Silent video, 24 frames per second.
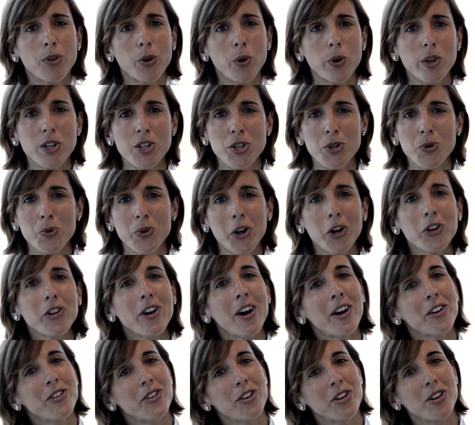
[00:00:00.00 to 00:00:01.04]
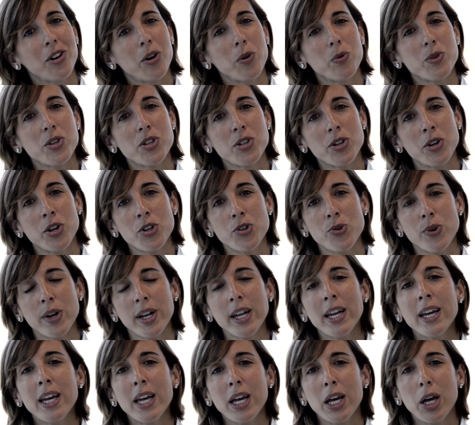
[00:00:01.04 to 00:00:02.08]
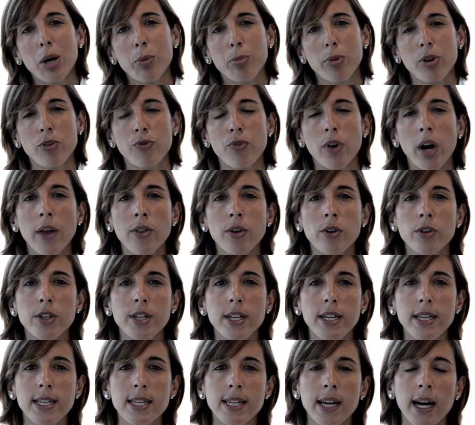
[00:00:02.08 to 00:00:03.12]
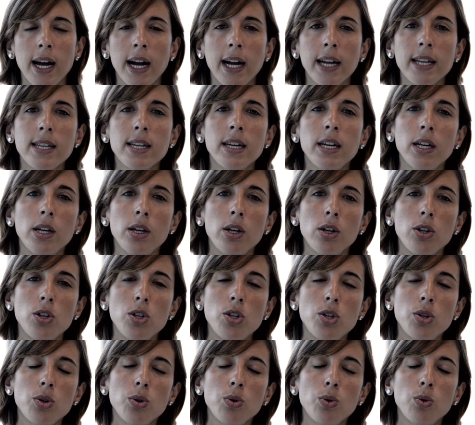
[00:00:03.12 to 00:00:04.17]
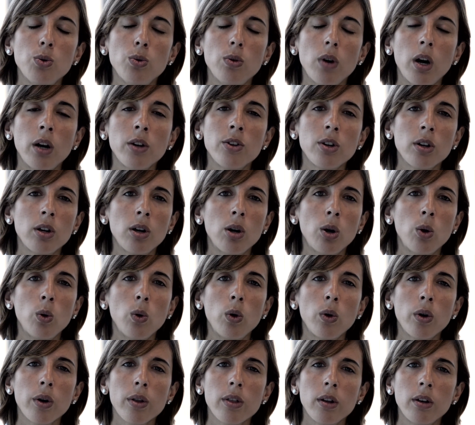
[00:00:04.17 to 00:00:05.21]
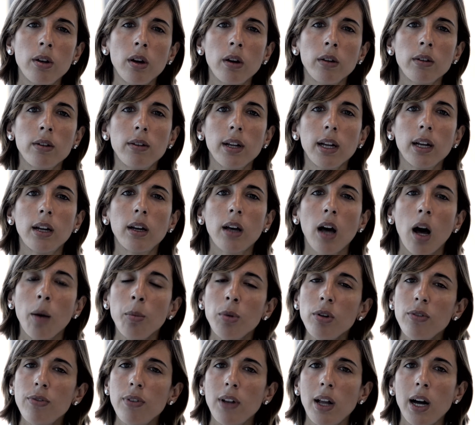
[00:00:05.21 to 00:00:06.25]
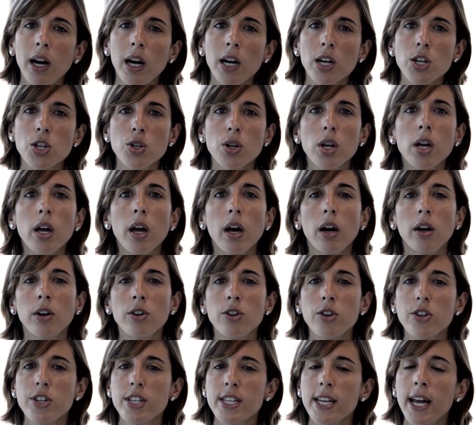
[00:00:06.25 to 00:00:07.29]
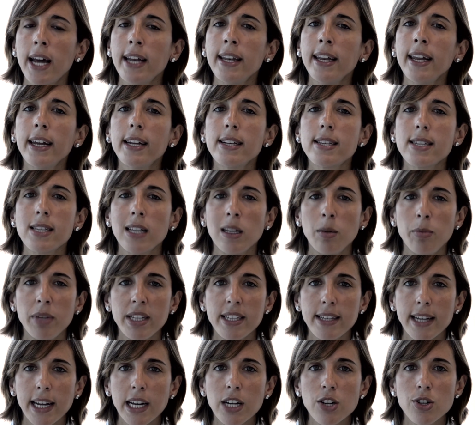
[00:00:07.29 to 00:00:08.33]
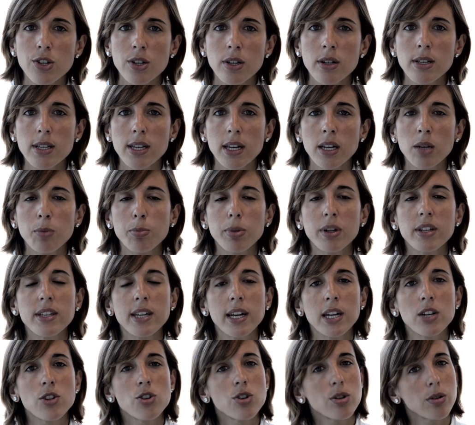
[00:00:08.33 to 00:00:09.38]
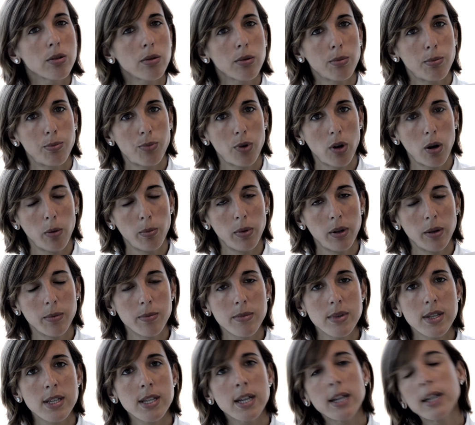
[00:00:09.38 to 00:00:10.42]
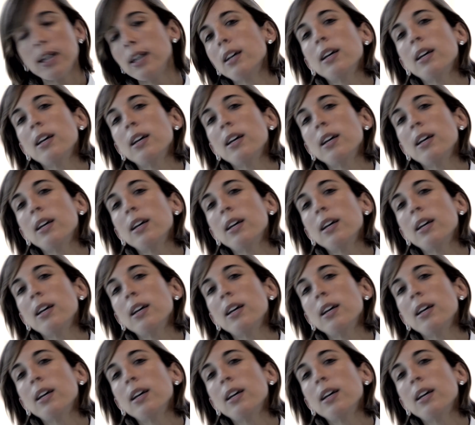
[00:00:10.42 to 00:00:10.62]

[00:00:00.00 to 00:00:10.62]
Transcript: of course do not undergo surgery, but rather decide to undergo orthodontic camouflage, understanding its limitations and potential problems.